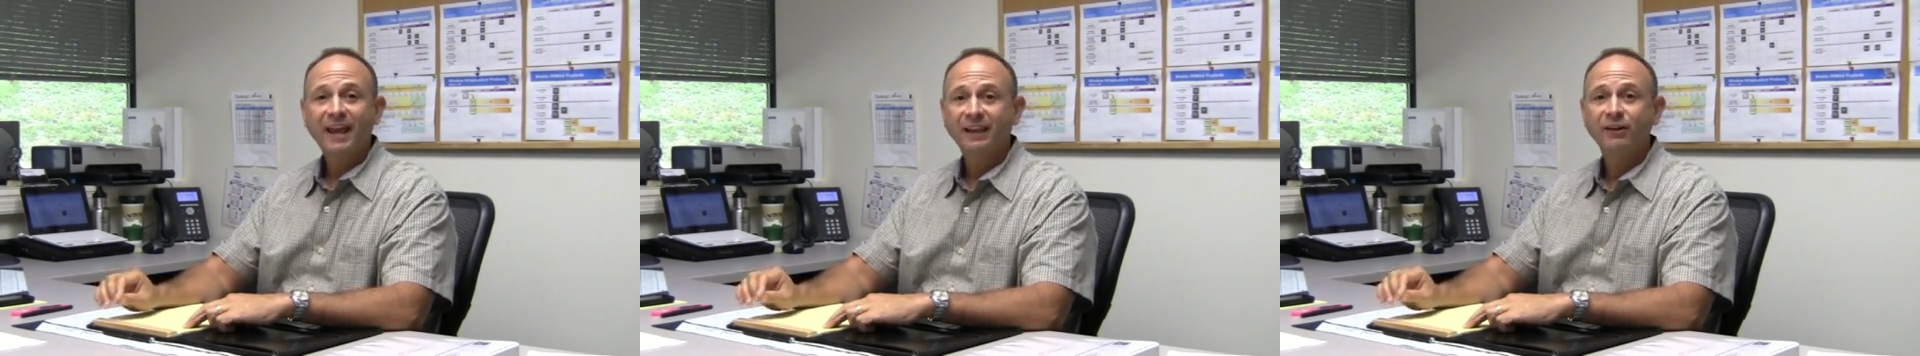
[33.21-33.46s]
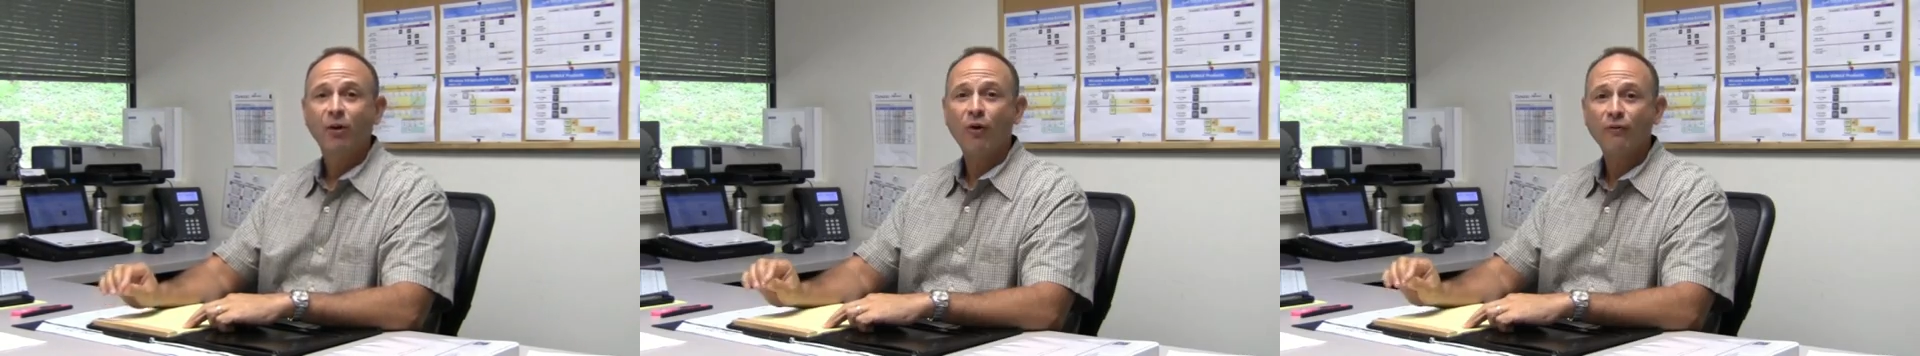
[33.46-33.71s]

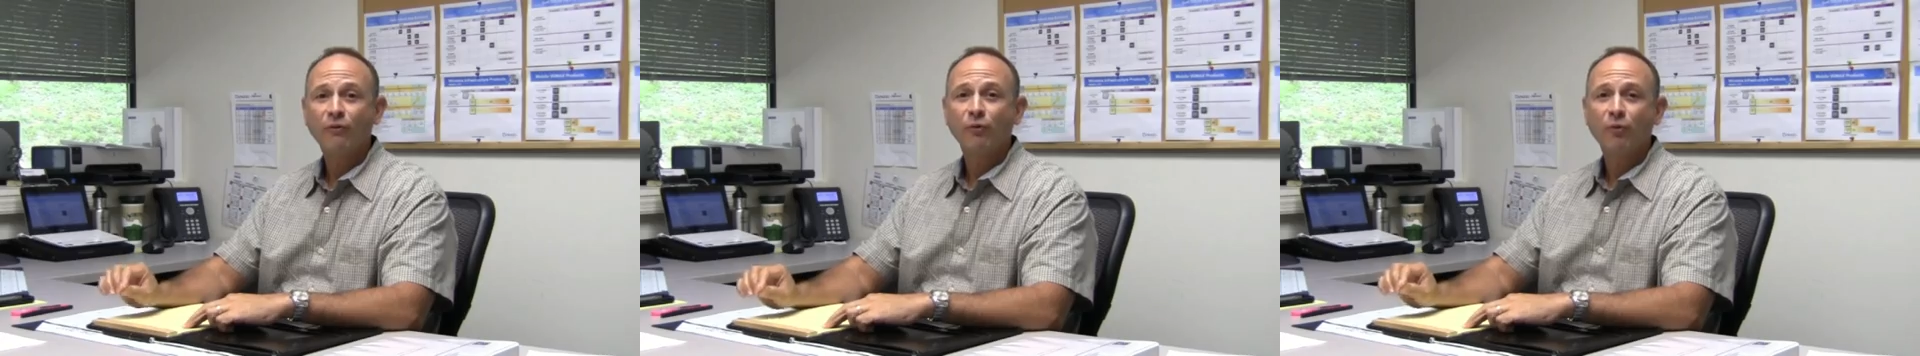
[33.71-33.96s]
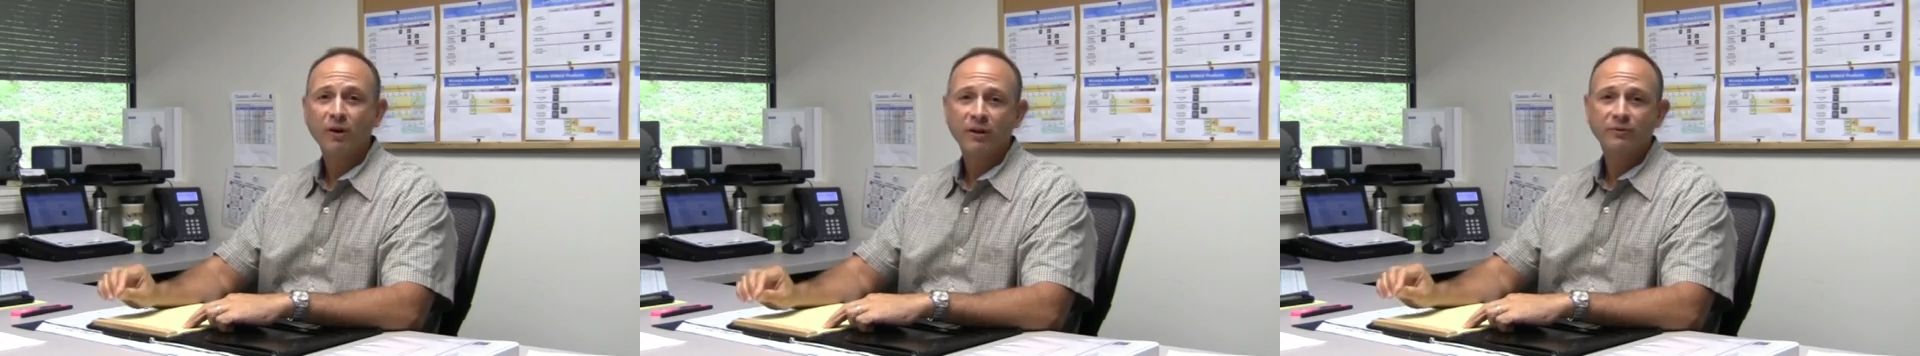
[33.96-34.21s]
in over
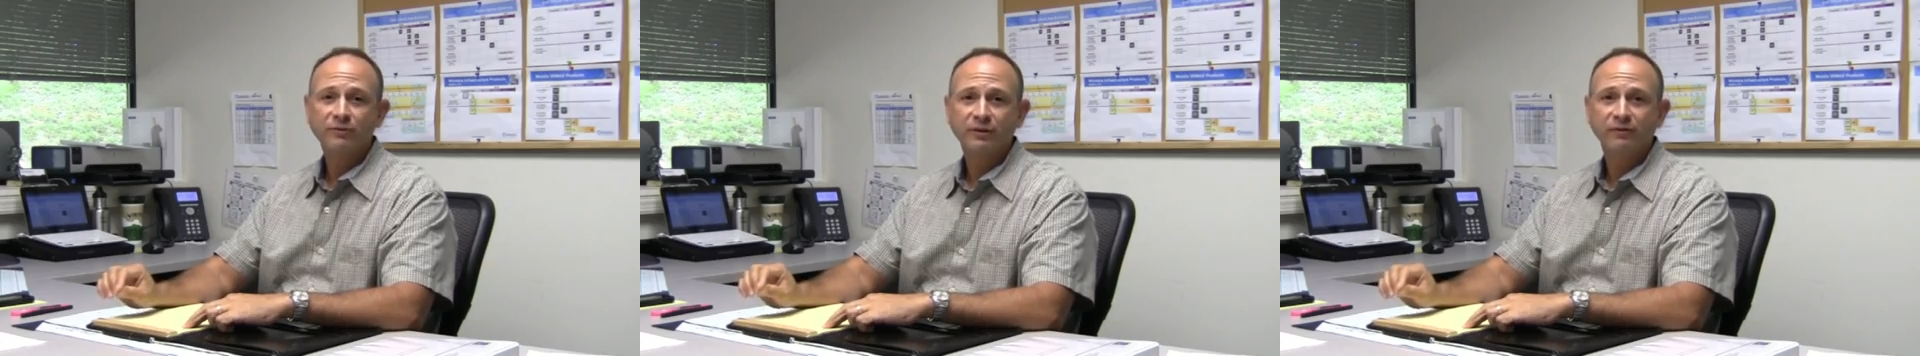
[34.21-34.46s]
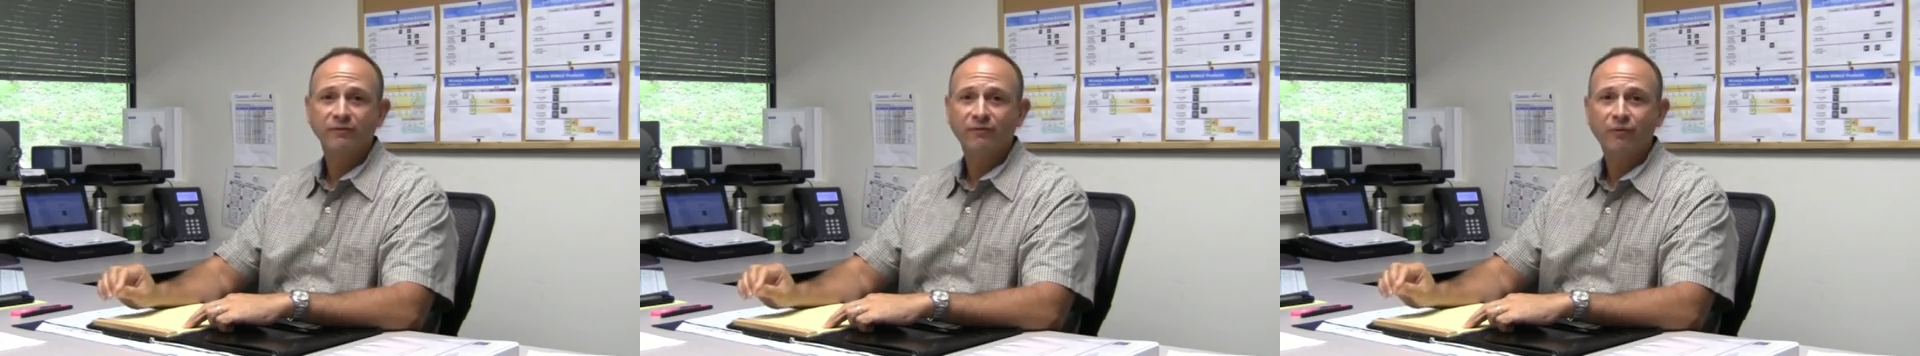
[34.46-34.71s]

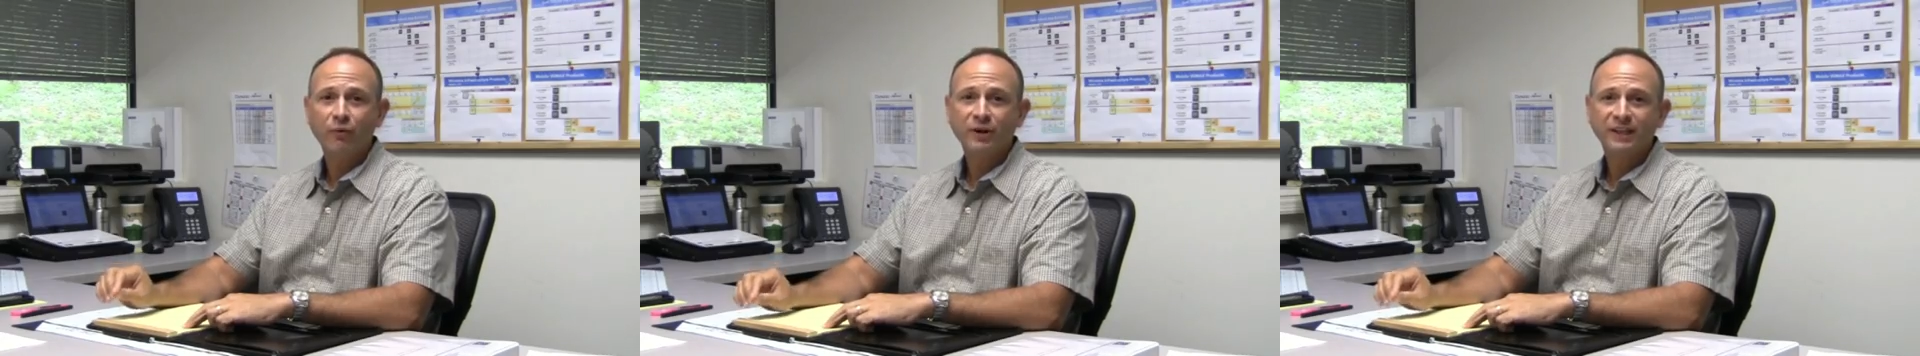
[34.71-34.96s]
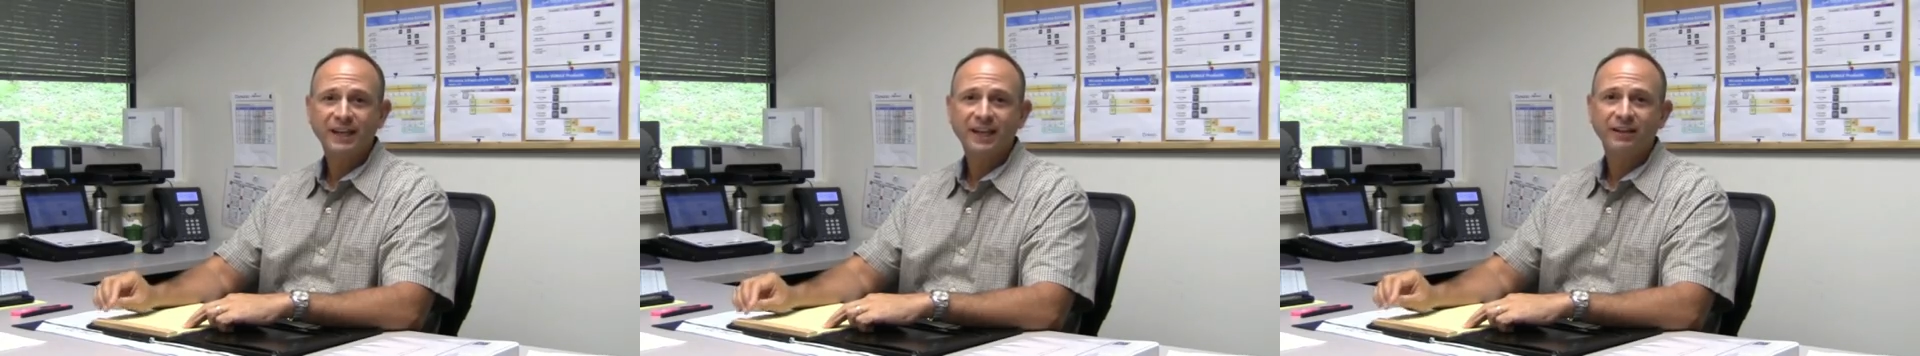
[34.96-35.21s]

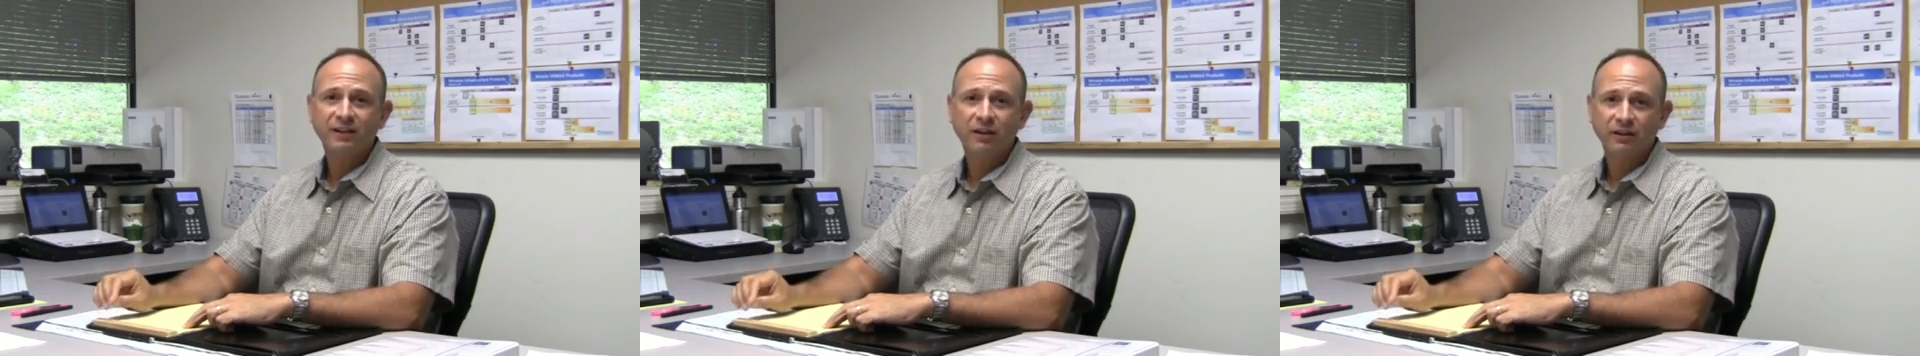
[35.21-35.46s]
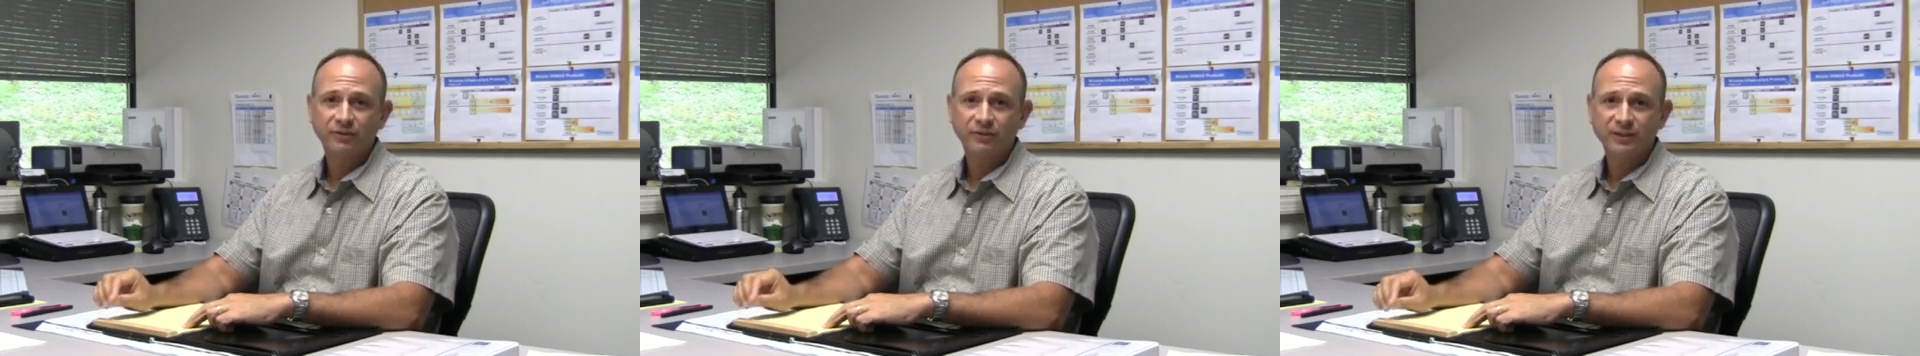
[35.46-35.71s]
148
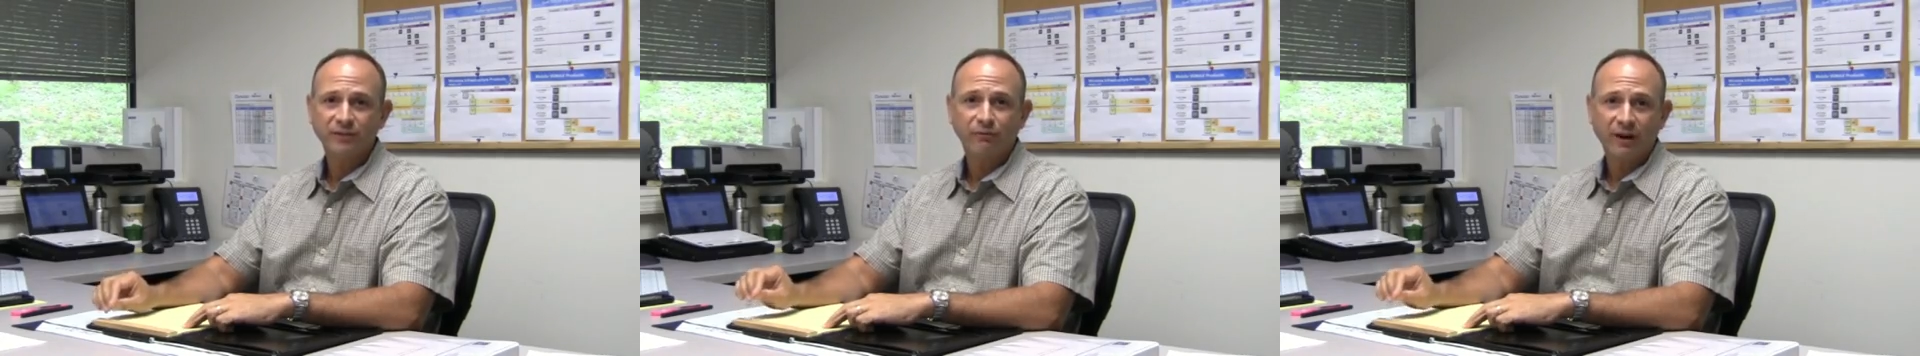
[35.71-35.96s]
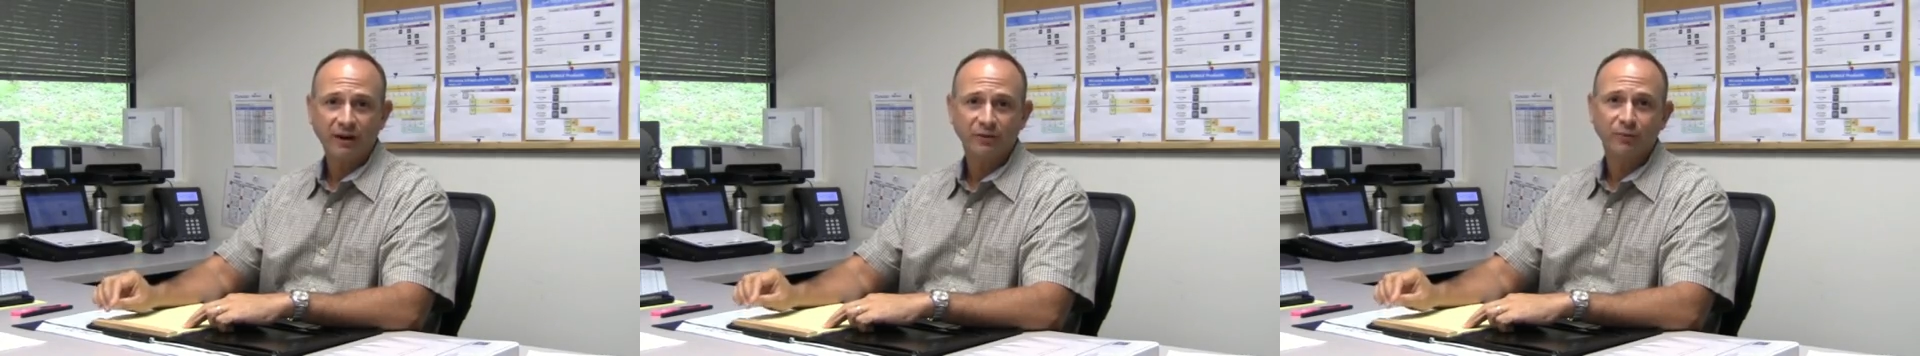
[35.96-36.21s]
countries
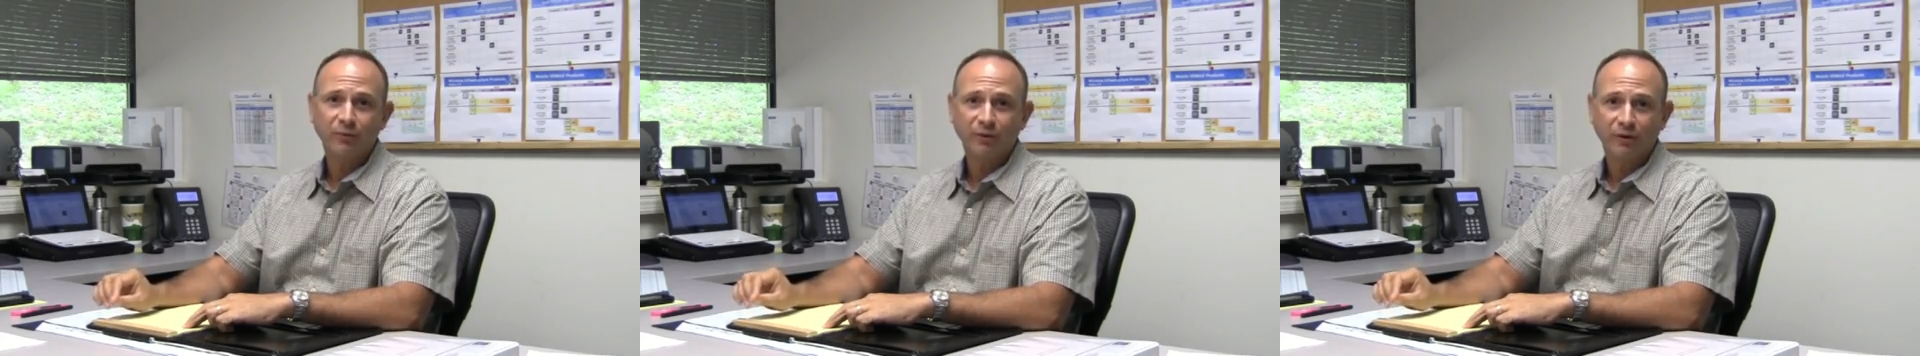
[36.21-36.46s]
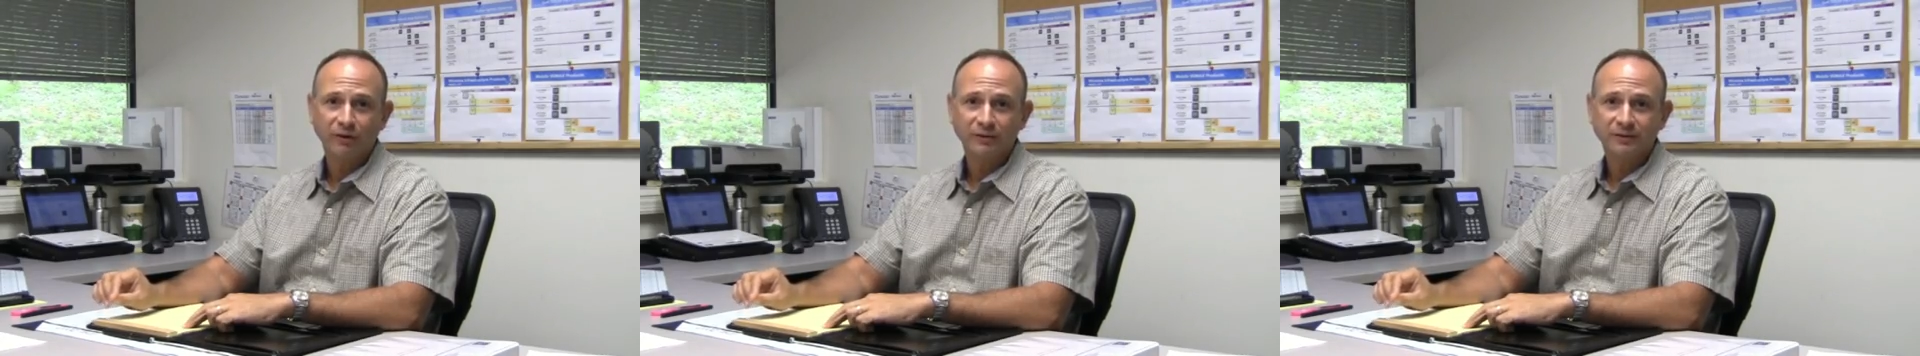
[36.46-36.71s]
around the
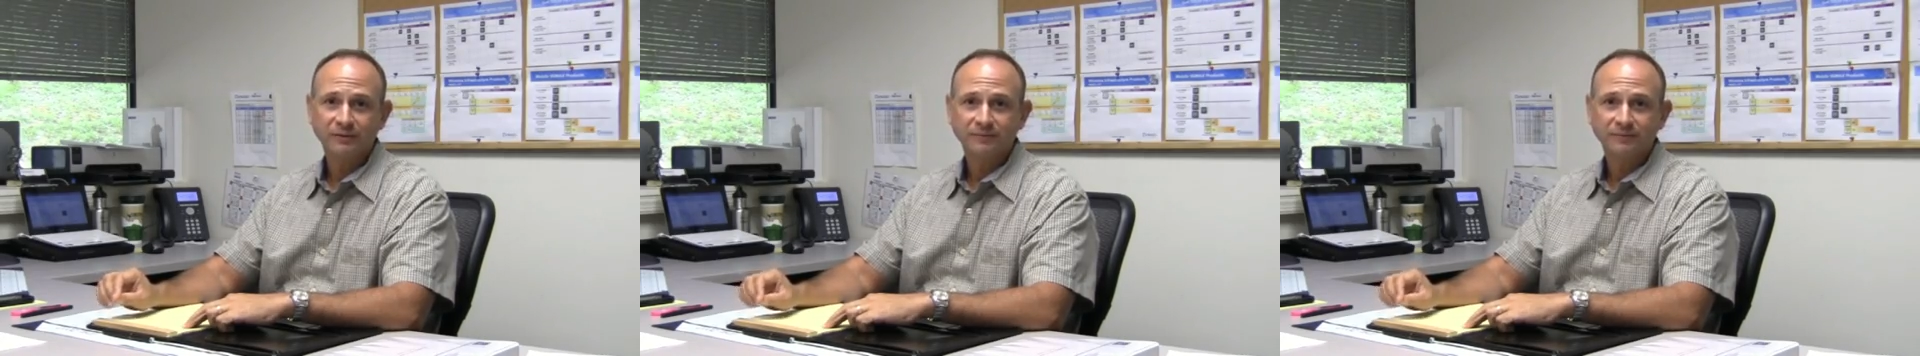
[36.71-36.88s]
world.